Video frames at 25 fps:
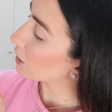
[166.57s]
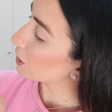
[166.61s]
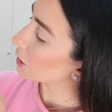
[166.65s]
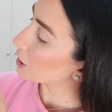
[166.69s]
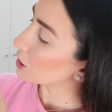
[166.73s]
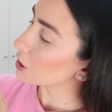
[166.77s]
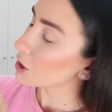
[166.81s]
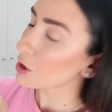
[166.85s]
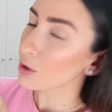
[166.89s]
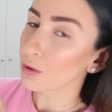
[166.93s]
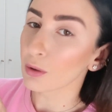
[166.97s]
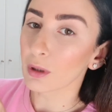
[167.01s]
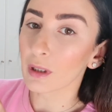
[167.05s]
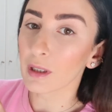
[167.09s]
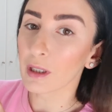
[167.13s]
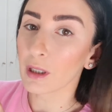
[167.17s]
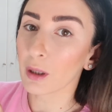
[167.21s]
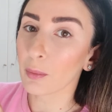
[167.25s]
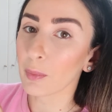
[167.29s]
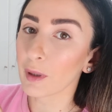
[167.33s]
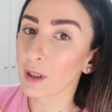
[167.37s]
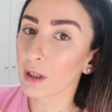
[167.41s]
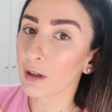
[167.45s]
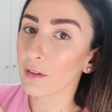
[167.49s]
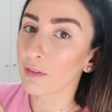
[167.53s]
You can do a
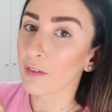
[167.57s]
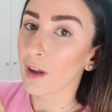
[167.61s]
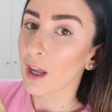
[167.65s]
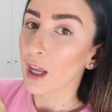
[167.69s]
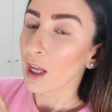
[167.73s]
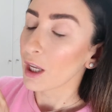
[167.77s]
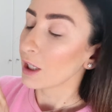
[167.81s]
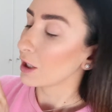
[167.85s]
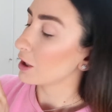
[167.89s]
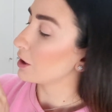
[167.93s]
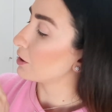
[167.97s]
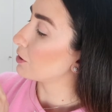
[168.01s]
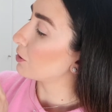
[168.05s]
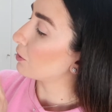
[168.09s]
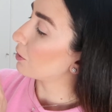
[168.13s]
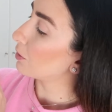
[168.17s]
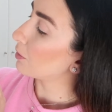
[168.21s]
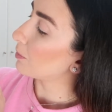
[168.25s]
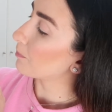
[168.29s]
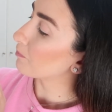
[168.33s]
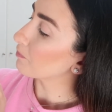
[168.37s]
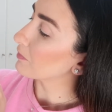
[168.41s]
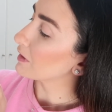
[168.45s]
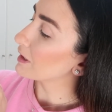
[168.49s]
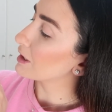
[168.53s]
little bit of, you
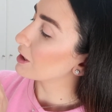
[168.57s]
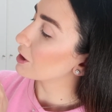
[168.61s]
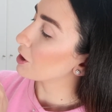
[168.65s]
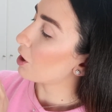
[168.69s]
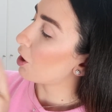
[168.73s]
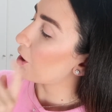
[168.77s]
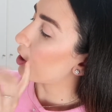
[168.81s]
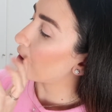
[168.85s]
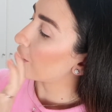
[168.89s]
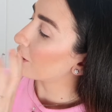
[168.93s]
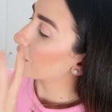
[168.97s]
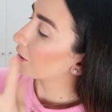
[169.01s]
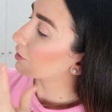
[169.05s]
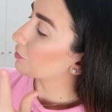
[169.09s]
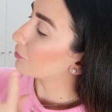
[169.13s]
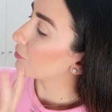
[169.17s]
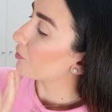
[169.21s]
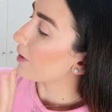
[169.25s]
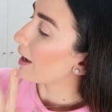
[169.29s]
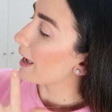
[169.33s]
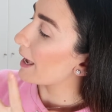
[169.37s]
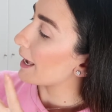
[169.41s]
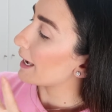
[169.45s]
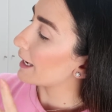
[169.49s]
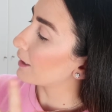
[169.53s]
know, dark
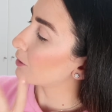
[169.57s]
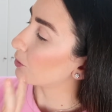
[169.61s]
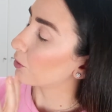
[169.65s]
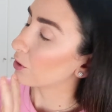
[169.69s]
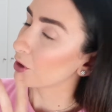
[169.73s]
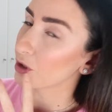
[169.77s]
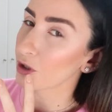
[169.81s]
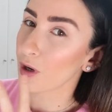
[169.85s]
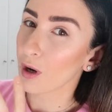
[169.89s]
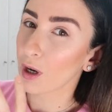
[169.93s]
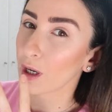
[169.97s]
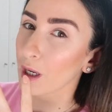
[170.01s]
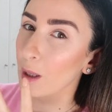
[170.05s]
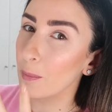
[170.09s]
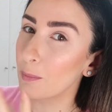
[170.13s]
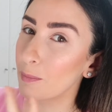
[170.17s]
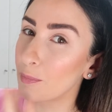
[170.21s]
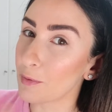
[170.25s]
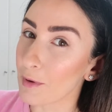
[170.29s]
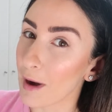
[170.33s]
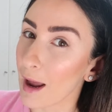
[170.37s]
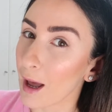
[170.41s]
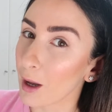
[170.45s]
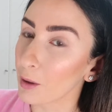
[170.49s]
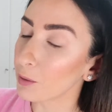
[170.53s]
red or dark
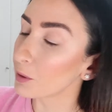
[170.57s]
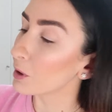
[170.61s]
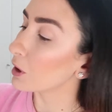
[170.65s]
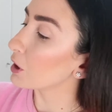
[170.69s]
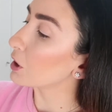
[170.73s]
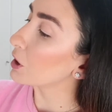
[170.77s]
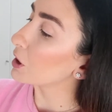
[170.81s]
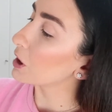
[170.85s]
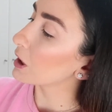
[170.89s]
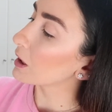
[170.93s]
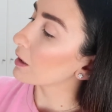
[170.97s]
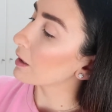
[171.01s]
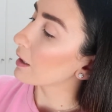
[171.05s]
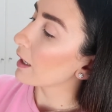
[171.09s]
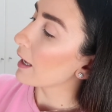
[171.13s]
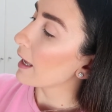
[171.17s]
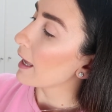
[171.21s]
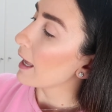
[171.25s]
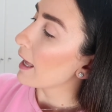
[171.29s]
brown look.